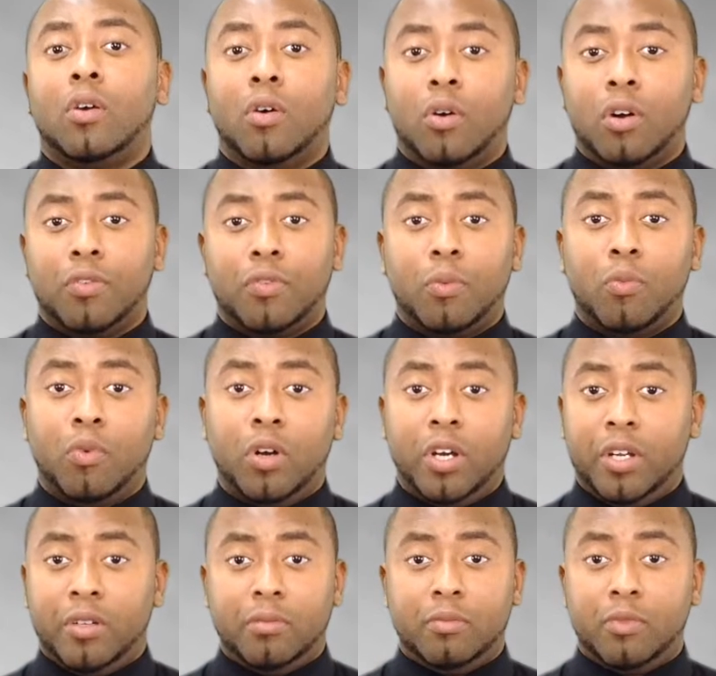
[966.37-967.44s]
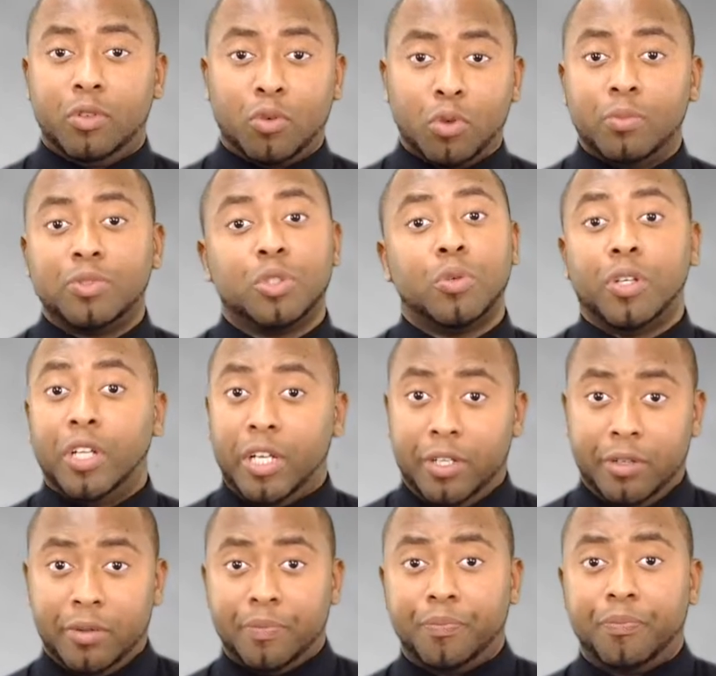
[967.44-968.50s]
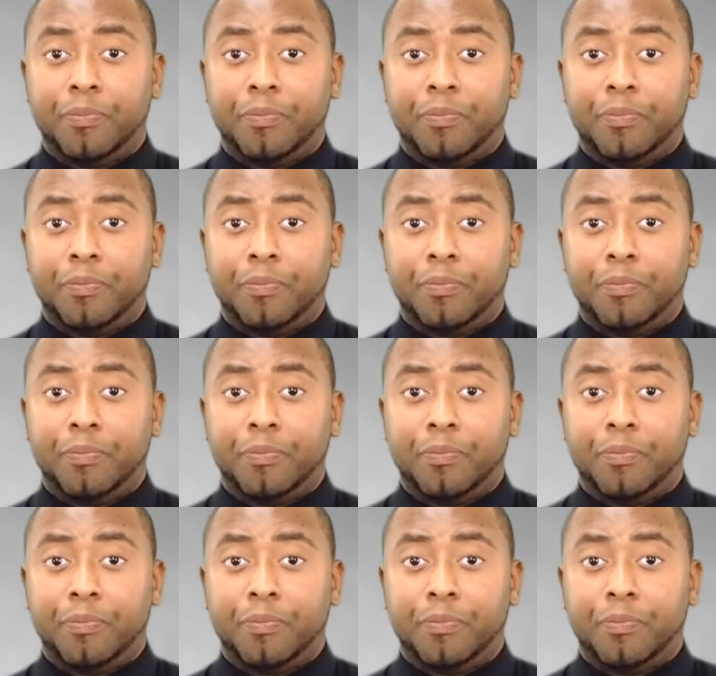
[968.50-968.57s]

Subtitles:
or from one group to another.